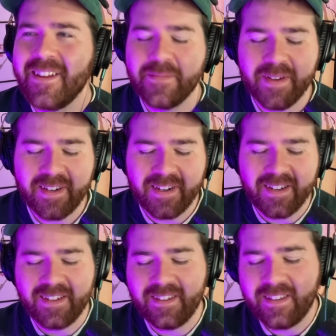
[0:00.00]
but
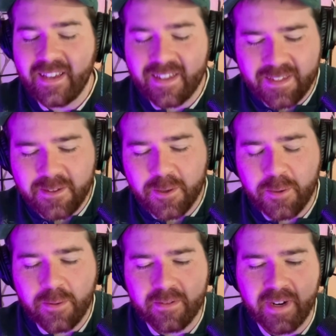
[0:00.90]
yeah, it's still
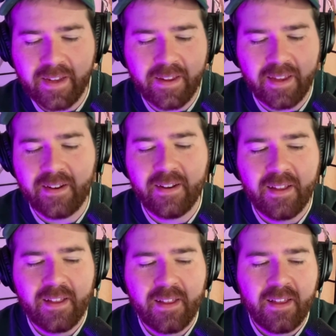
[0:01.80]
cool, right? And
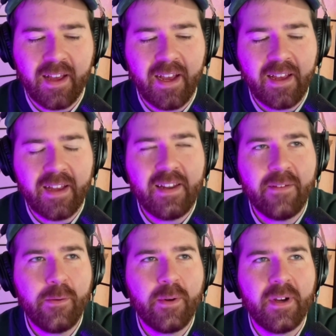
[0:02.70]
I
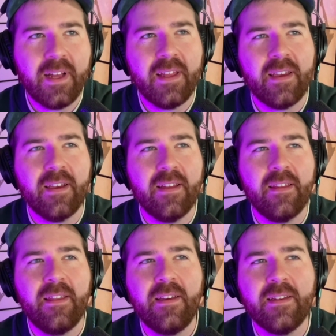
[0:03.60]
never want, like,
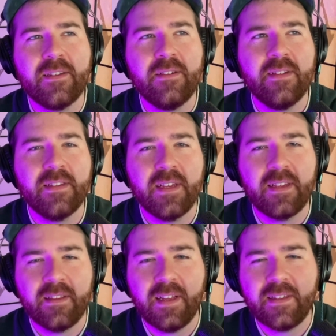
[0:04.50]
the thing is too is
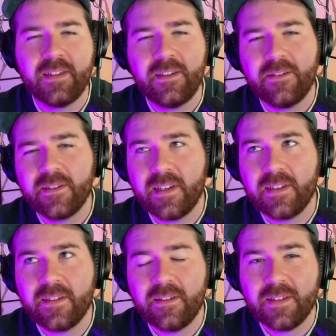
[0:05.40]
like that's a huge thing
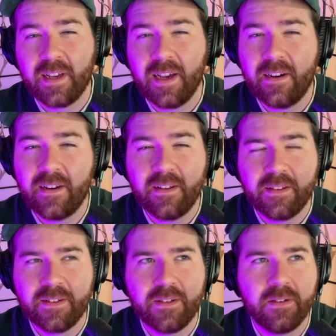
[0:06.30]
to do, is like I already know
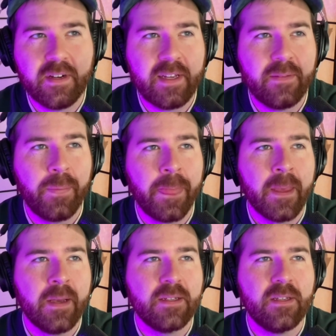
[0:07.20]
the story,
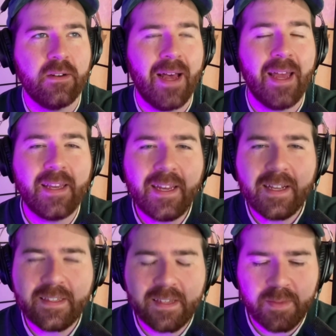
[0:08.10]
so I
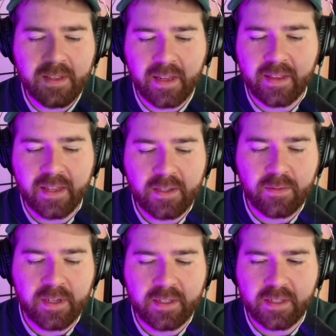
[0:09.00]
needed something like this
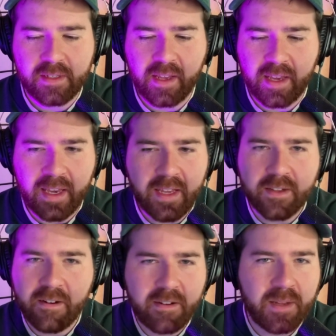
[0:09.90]
where it's just like it's
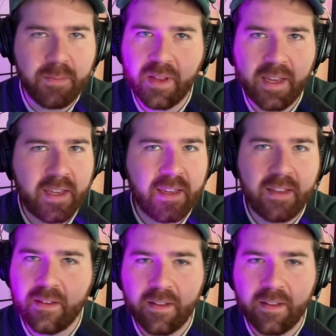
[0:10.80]
already playing it